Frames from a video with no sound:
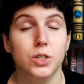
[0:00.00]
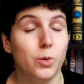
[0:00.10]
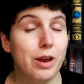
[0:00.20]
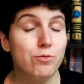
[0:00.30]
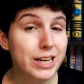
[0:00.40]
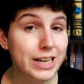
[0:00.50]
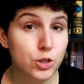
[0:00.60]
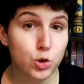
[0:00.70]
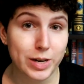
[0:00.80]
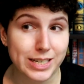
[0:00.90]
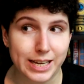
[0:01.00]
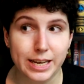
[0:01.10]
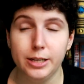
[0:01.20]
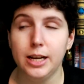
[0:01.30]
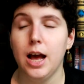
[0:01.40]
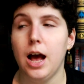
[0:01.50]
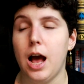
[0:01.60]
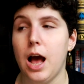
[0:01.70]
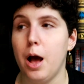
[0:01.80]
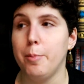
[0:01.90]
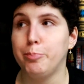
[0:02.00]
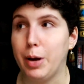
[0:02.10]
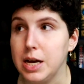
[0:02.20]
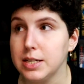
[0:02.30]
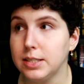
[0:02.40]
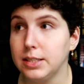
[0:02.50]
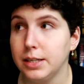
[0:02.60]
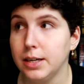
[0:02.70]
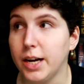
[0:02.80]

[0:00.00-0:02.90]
So I really enjoyed it, but